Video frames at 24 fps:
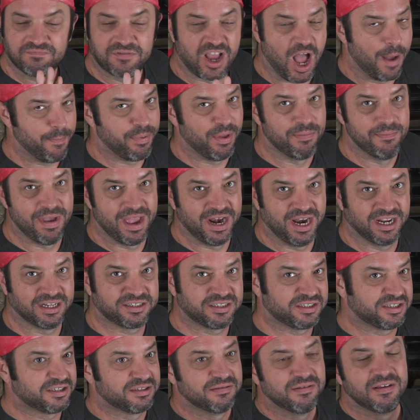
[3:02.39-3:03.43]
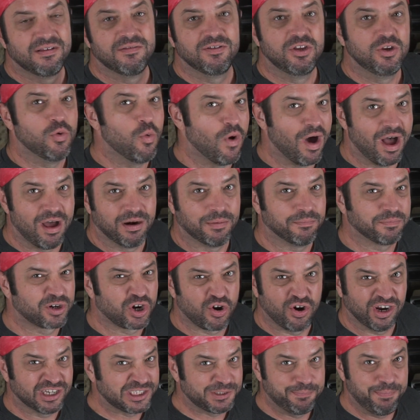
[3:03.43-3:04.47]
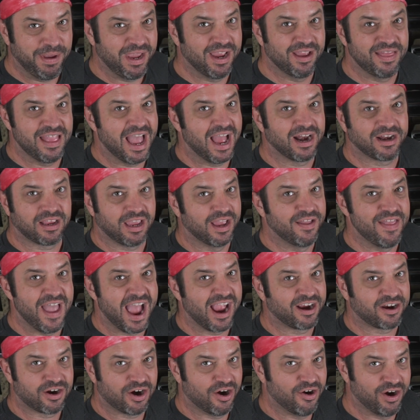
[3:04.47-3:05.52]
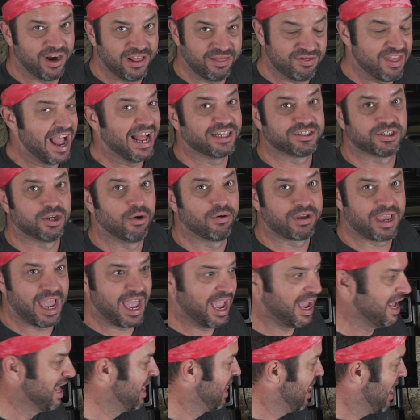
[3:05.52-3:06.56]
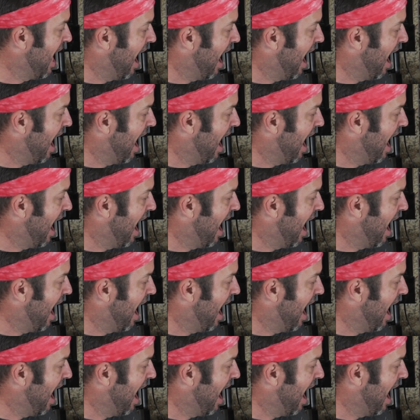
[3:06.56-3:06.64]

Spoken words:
couple minutes, you want them crispy in that curry, that's okay.